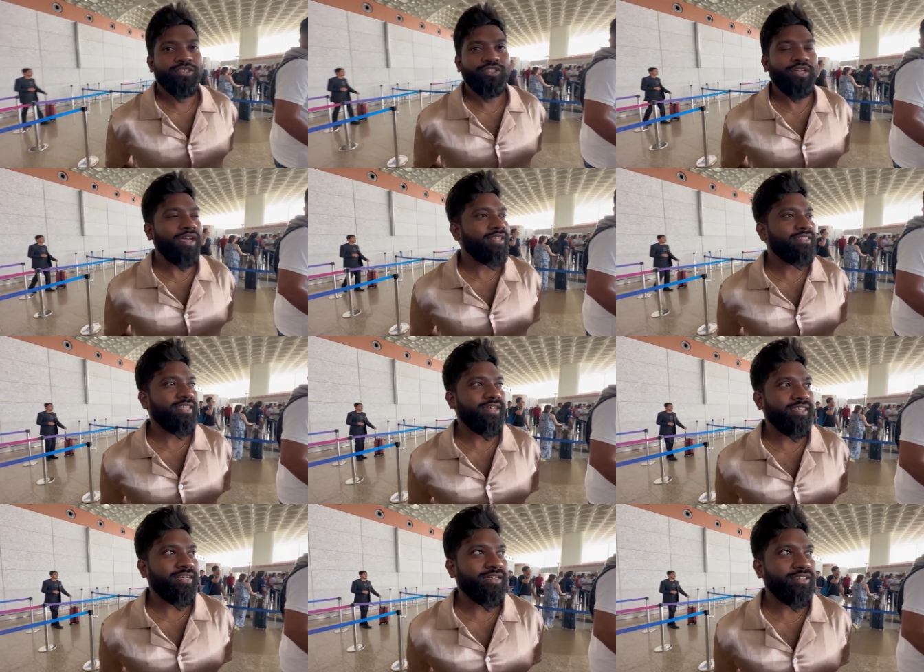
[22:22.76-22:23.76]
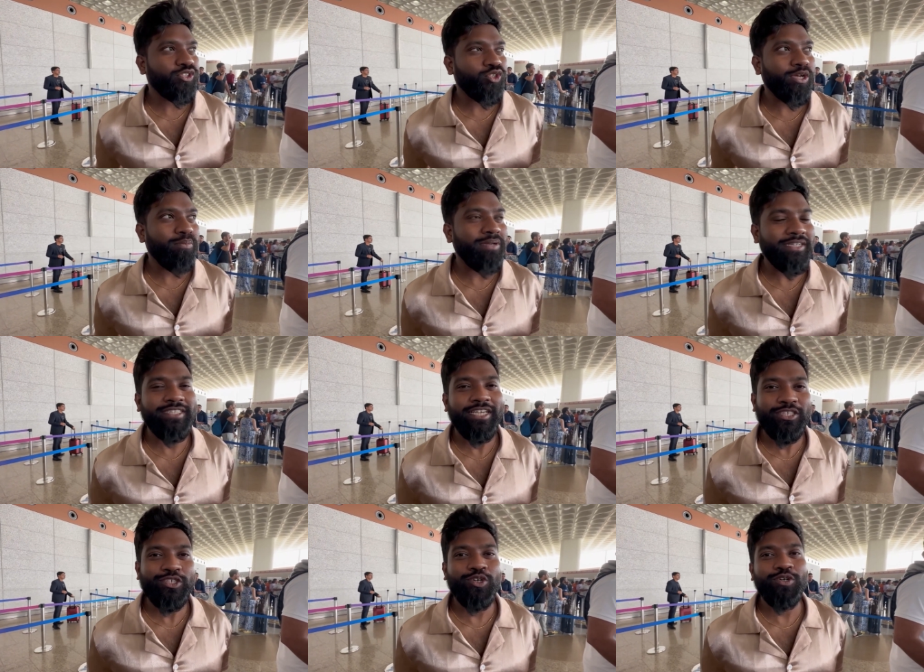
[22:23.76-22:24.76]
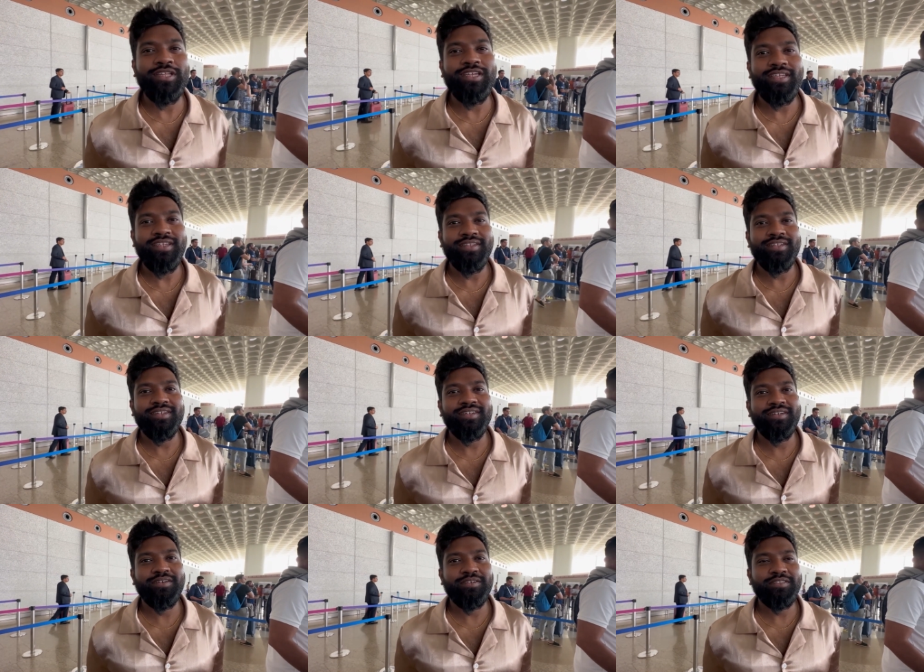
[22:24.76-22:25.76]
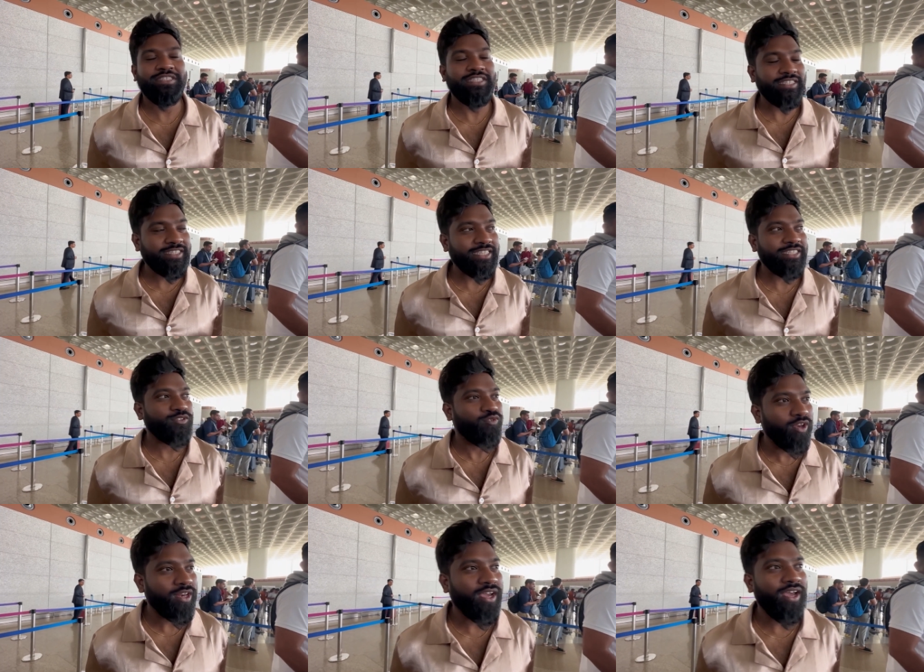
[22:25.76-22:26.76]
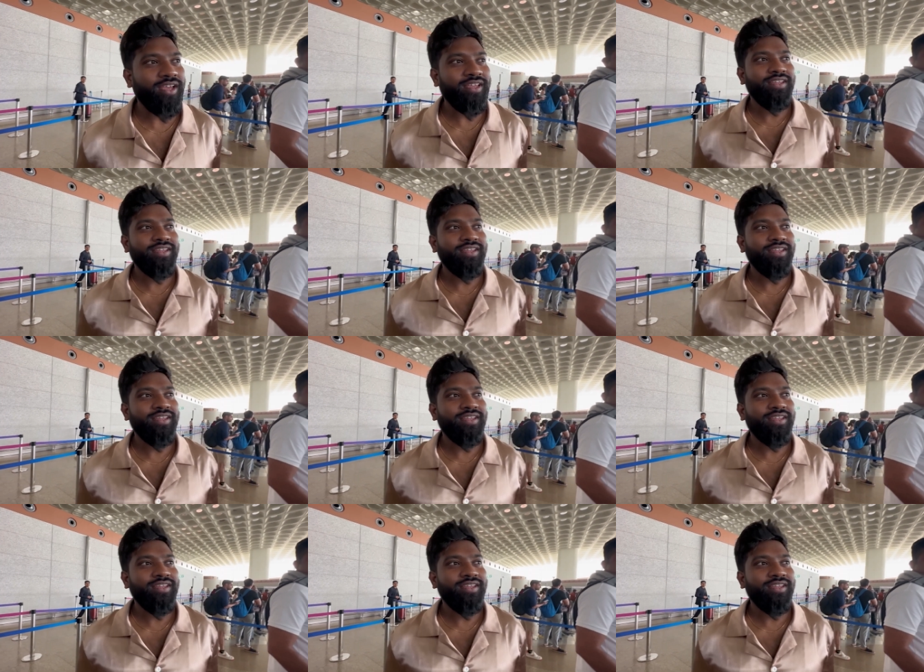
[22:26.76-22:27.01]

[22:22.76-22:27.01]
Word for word: So guys, so complete cheskoni successful ga